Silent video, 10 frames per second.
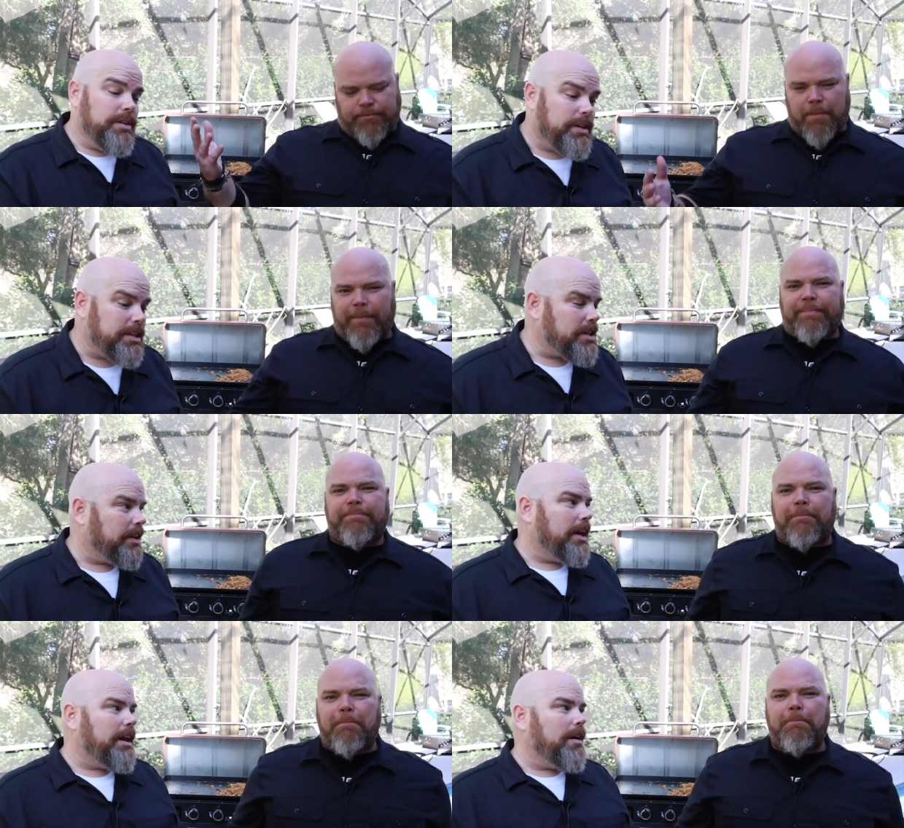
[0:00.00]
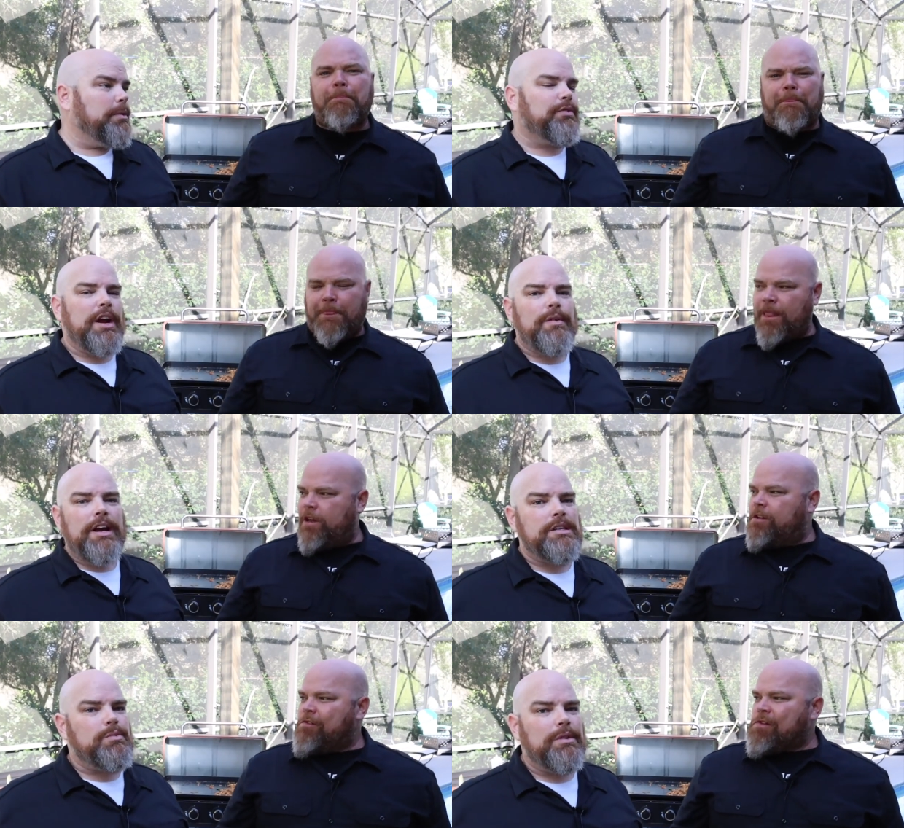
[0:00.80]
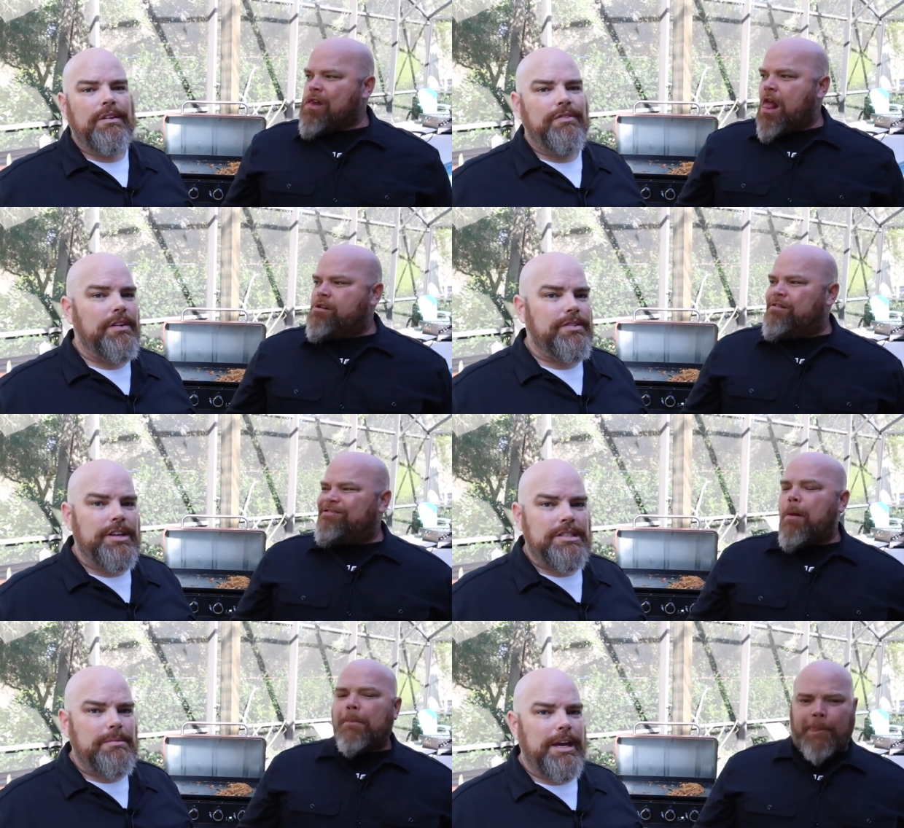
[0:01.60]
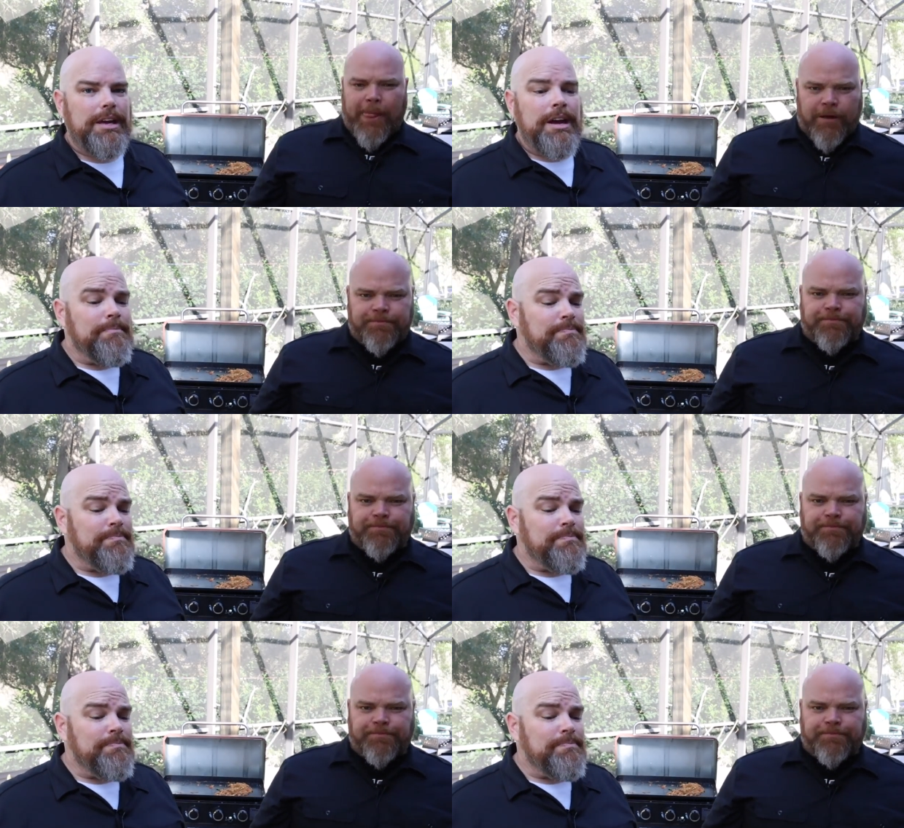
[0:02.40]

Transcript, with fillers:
Speaker 1: you can check that out. Well, fried rice is one of our favorite things to make